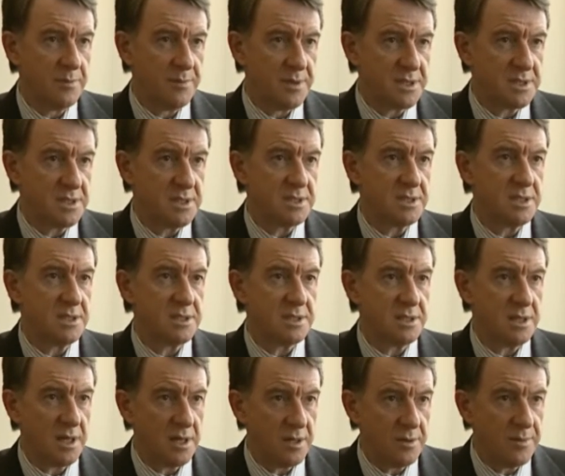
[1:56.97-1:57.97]
businesses
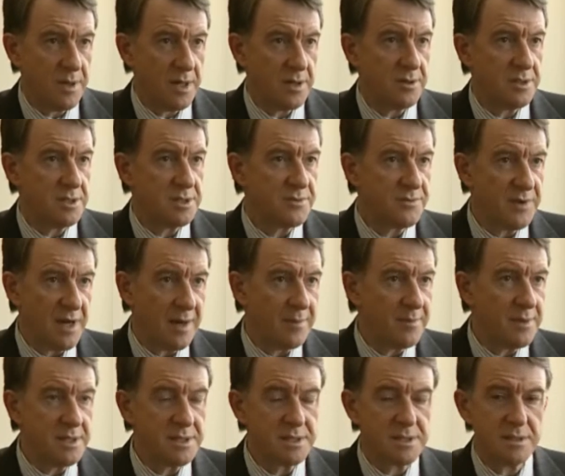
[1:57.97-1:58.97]
and homeowners,
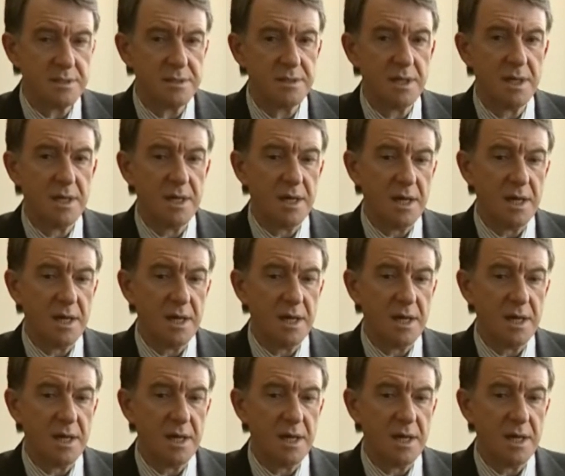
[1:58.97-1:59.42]
families and